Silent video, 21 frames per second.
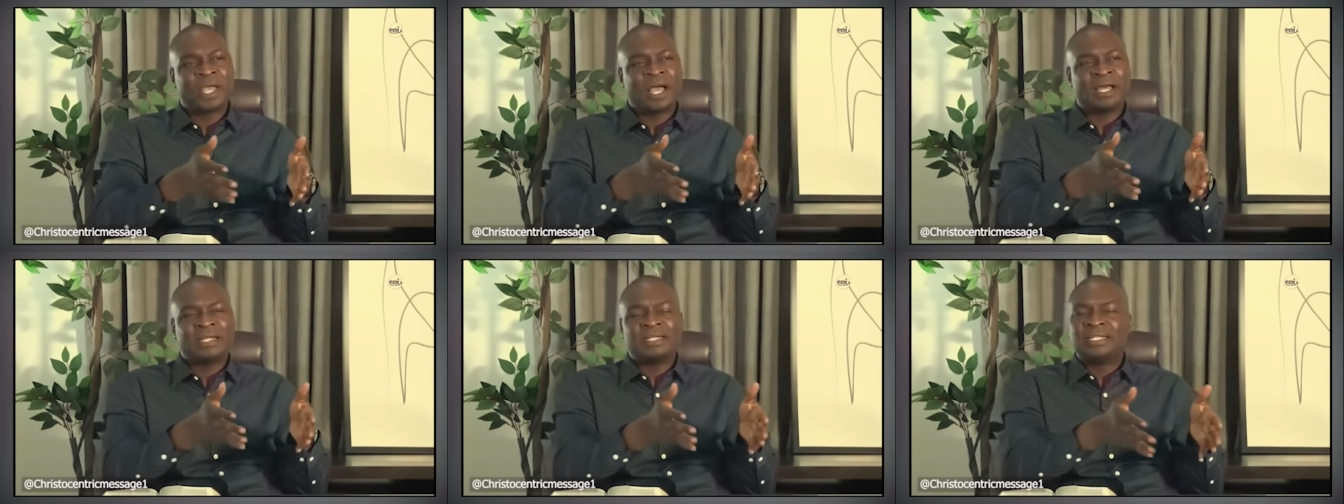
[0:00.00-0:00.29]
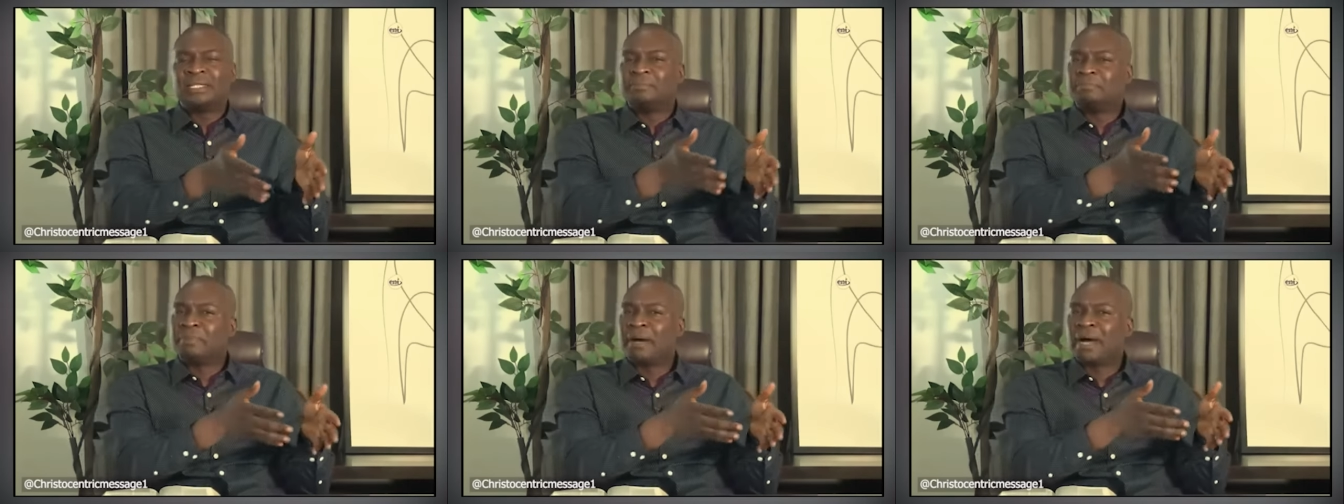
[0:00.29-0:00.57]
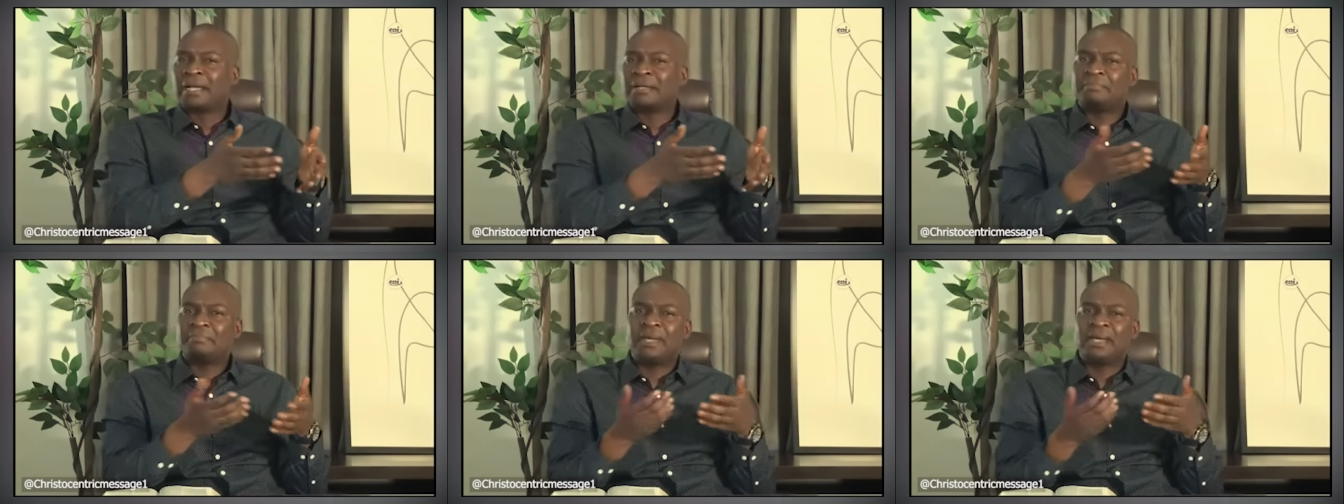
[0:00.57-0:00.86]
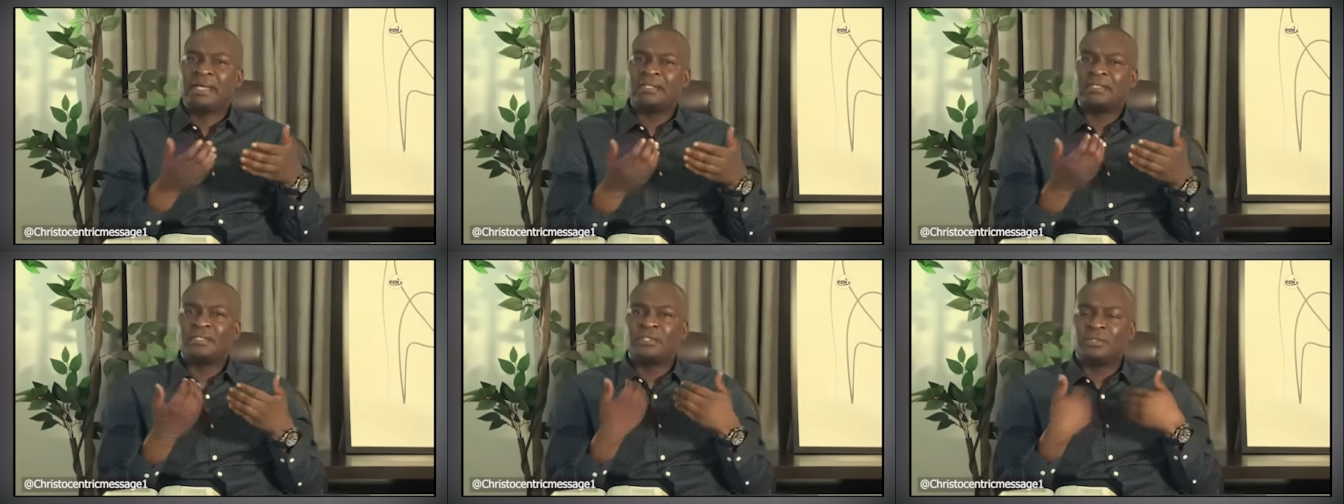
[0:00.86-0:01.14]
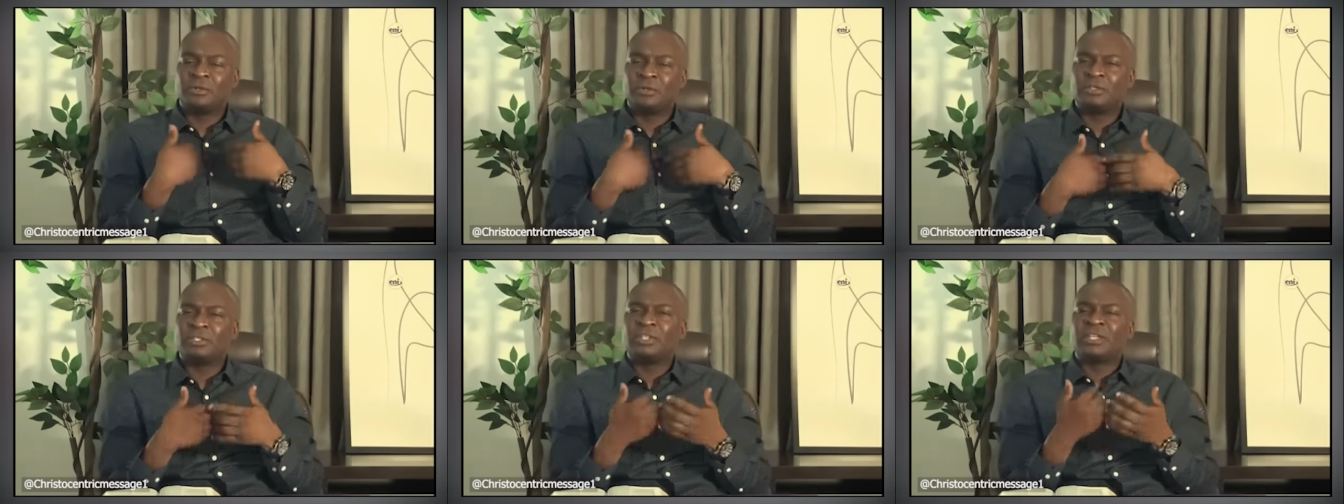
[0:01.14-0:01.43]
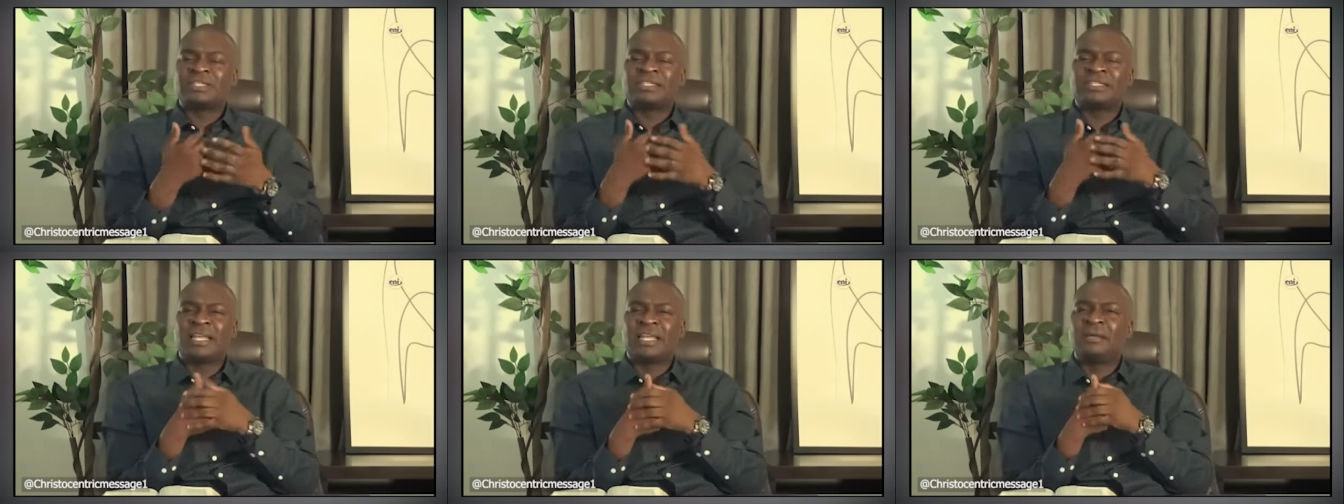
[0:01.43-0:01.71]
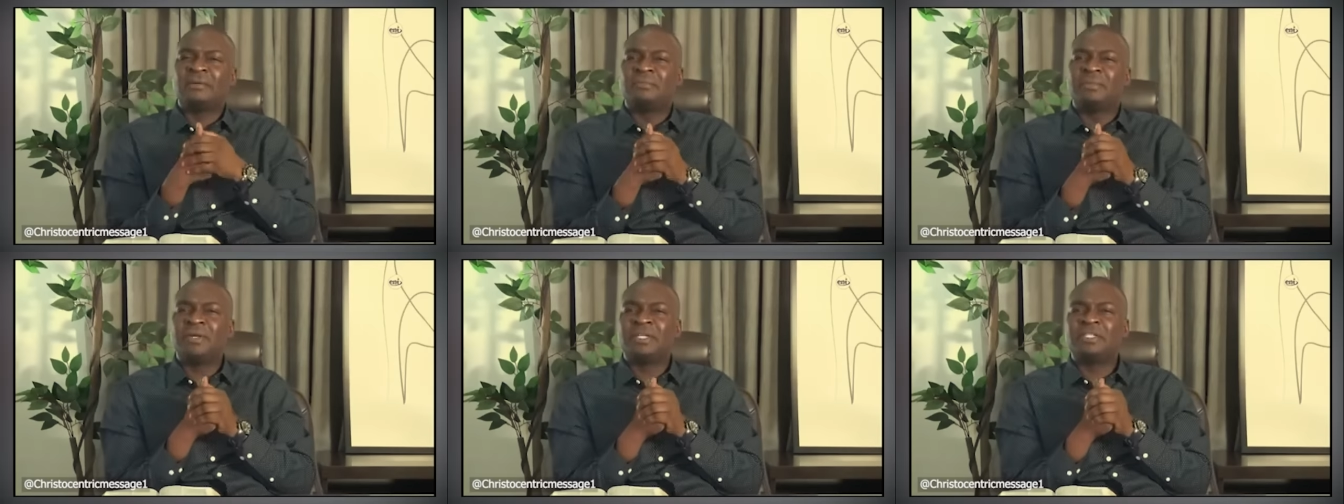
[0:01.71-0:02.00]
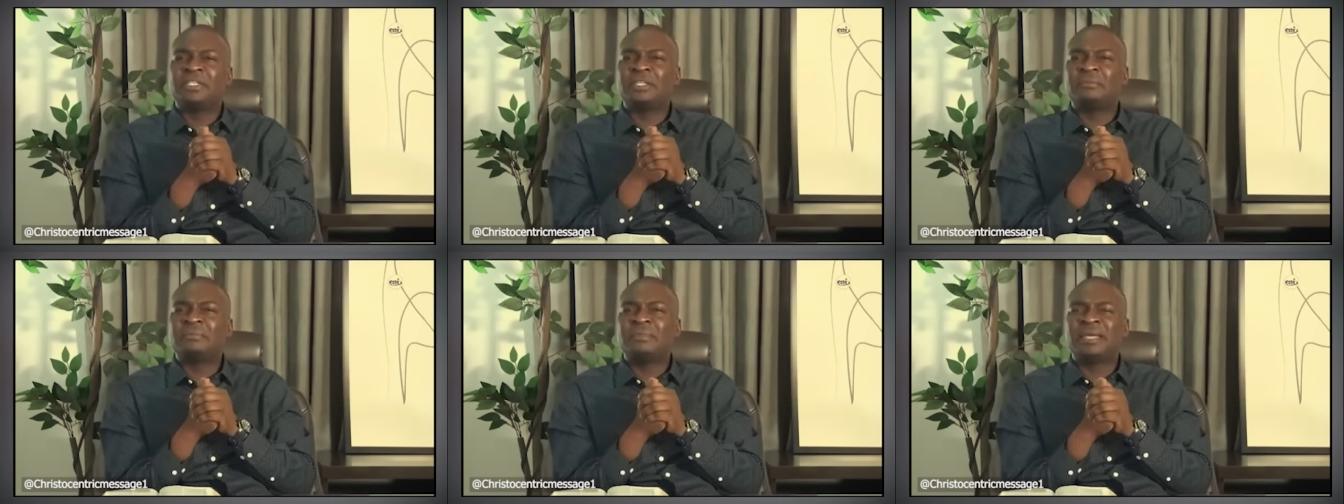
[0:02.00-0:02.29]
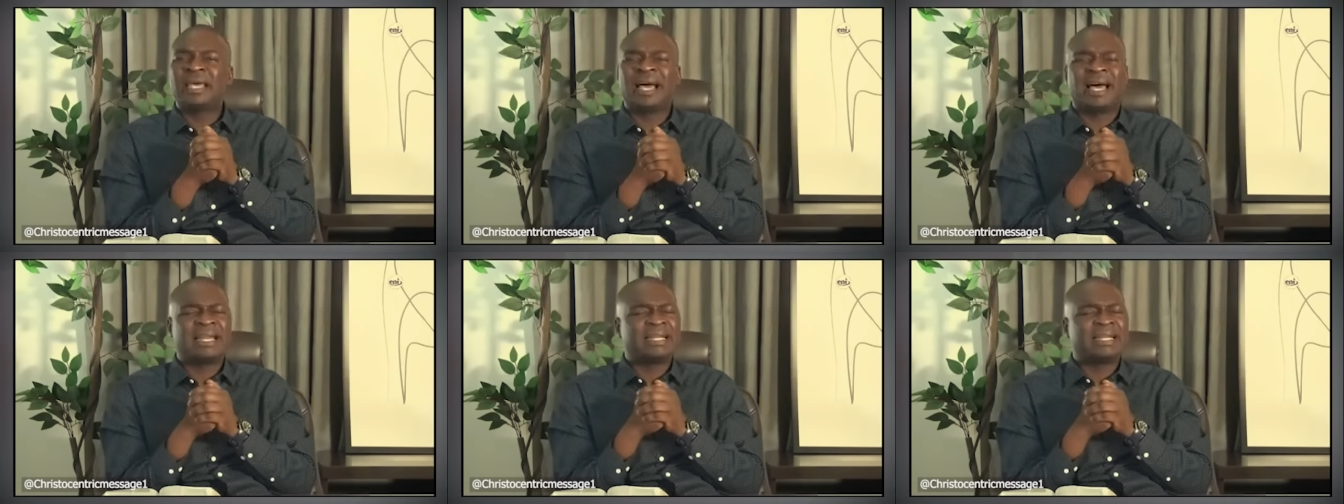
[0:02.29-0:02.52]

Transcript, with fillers: uh, departments, you know, just celebrated me.